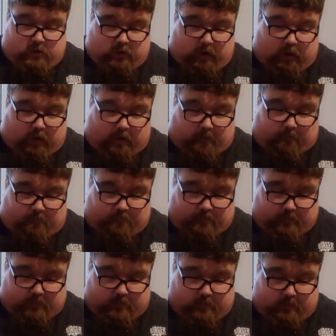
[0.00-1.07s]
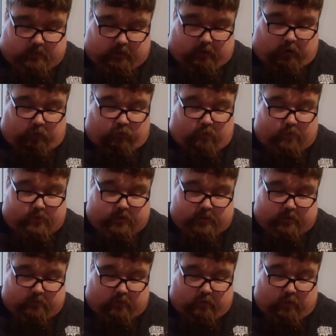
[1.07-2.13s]
I like Robert De
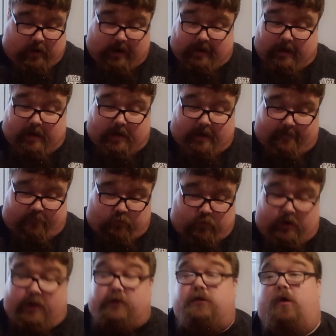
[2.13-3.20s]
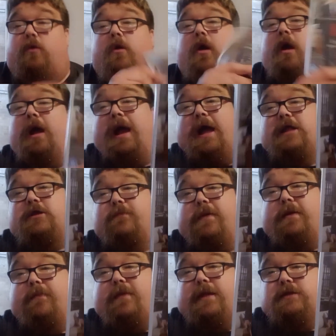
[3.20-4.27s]
Niro and Hathaway, so I had to
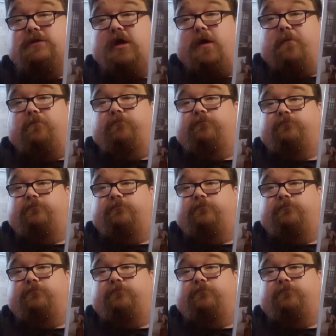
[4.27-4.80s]
pick up the Inter.